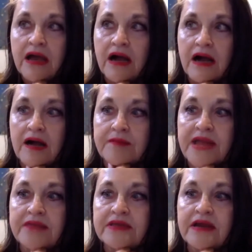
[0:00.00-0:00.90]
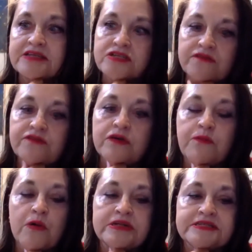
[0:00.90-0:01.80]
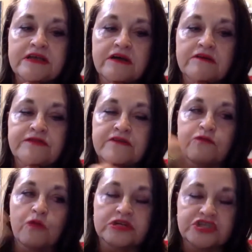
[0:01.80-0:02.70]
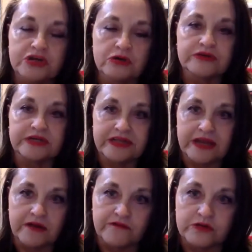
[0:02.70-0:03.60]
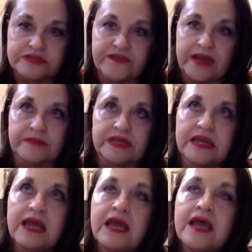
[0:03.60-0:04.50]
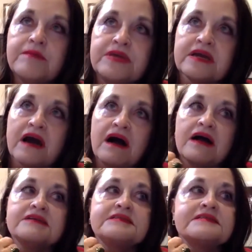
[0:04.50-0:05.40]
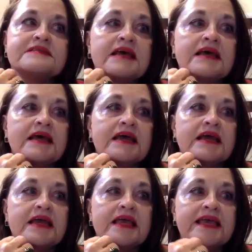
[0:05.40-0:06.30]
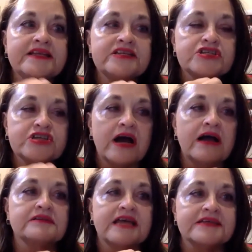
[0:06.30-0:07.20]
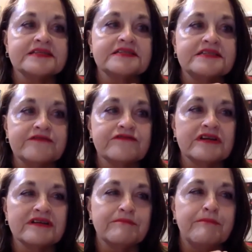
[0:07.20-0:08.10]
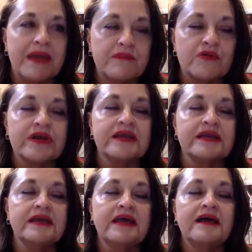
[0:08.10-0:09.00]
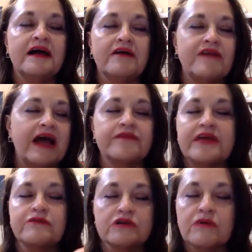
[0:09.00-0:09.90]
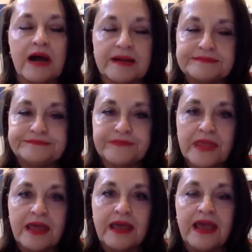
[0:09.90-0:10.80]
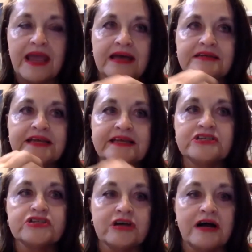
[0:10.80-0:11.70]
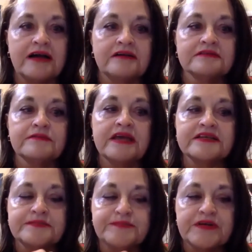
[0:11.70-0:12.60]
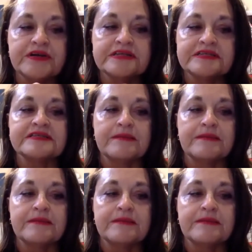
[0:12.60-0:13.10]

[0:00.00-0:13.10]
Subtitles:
And then I do viewpoints of the 4 children in the Air Force family, because each child has a different memory of how they grew up. And each child experiences a